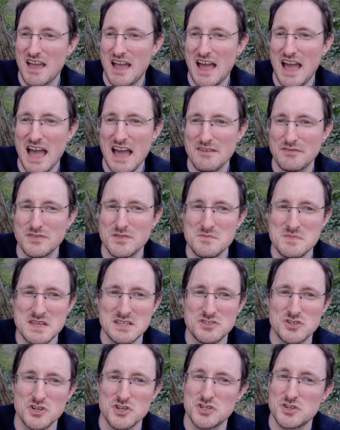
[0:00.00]
0.5
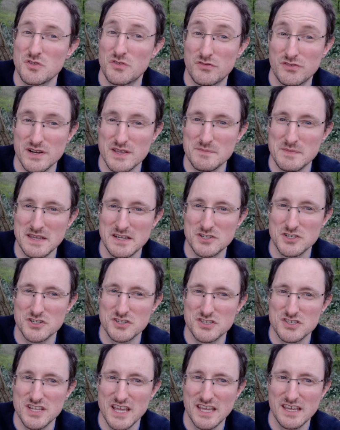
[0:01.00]
meter to 3
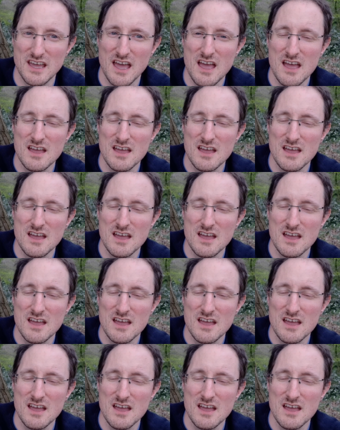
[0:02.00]
meters thick,